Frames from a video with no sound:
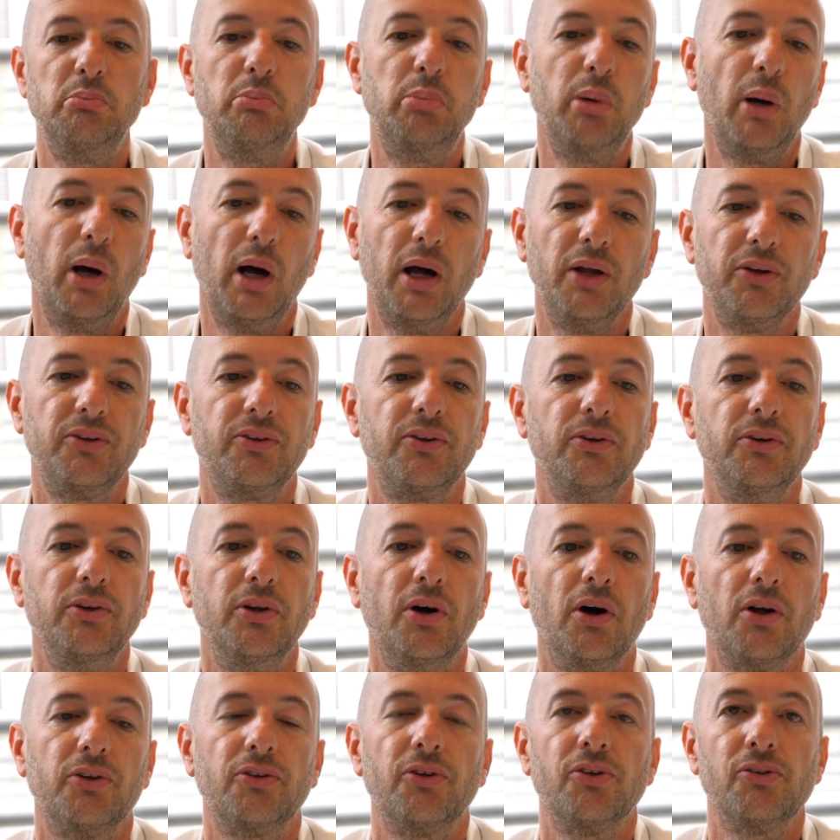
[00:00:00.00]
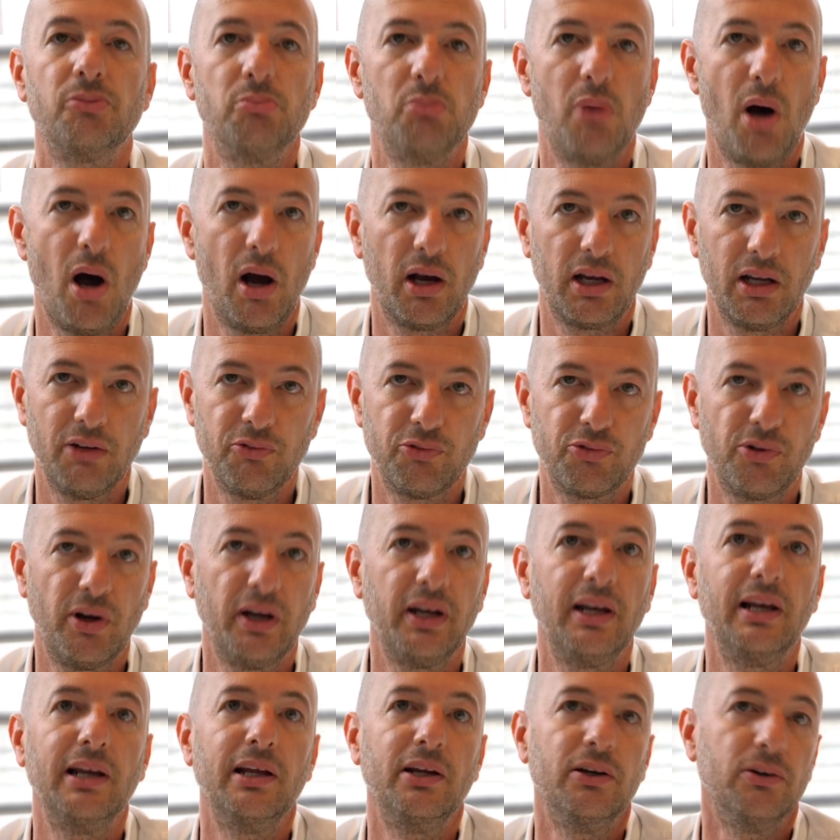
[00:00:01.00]
but not as market
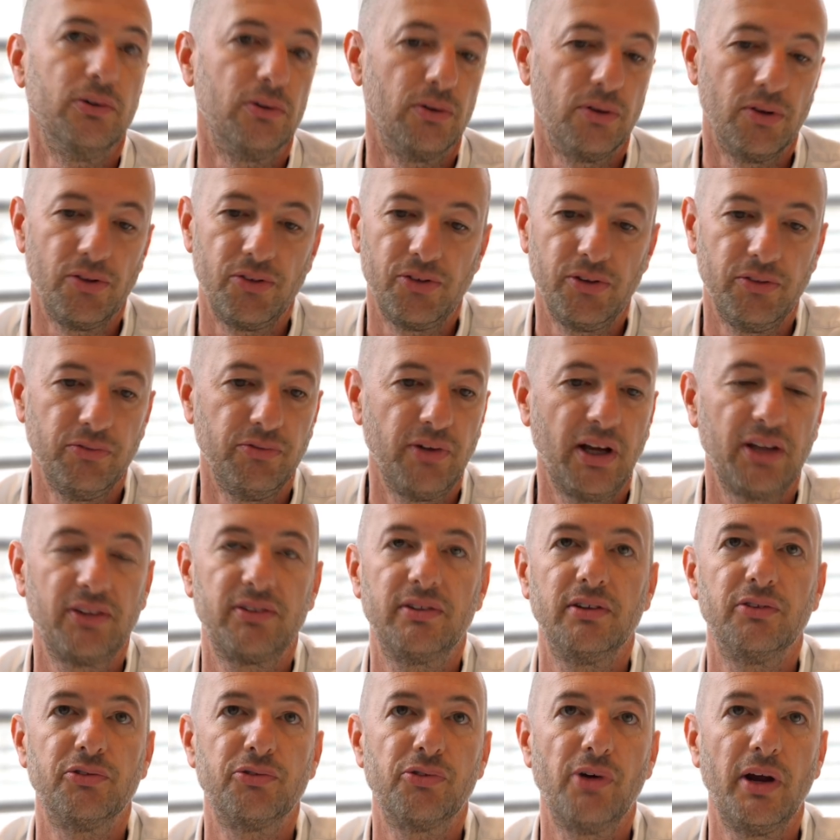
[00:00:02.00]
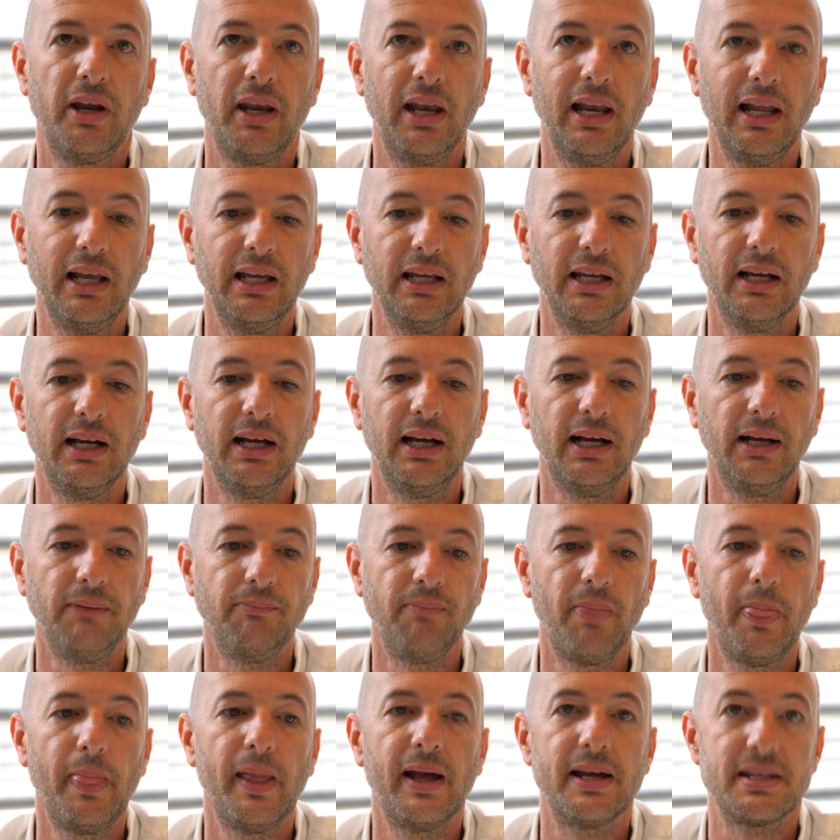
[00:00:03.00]
friendly or as investor friendly
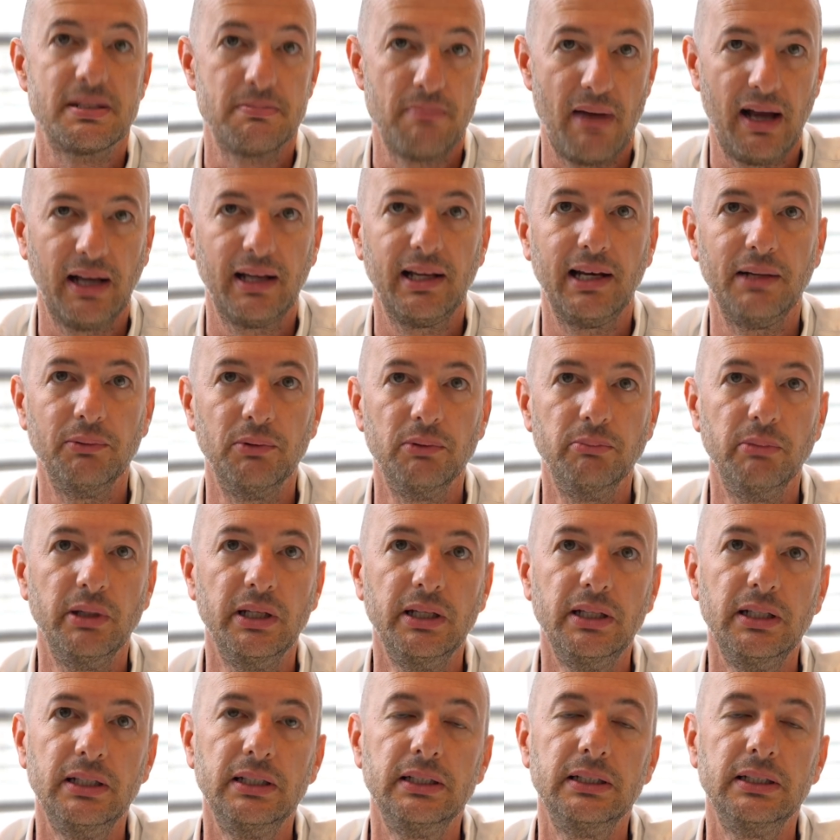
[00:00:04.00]
as Macri would be.